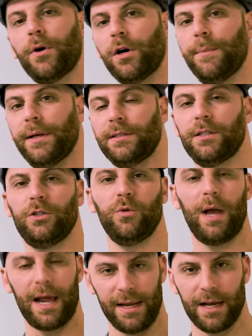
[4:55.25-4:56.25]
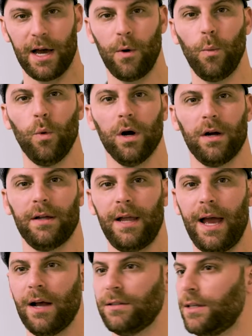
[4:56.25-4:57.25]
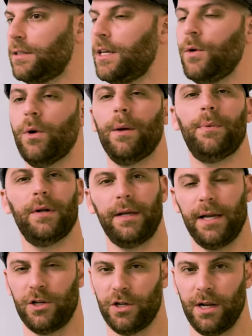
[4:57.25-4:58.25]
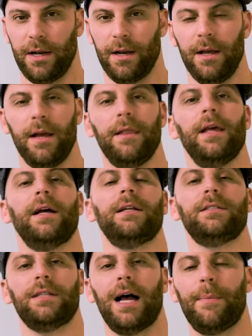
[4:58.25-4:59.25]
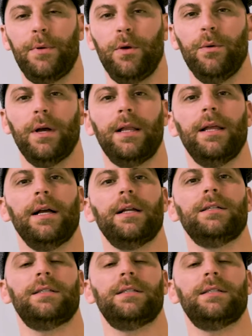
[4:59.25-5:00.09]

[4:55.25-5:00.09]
permits to do any kind of work on the house, let's say you want to put a kitchen in, they're gonna stop you and they're gonna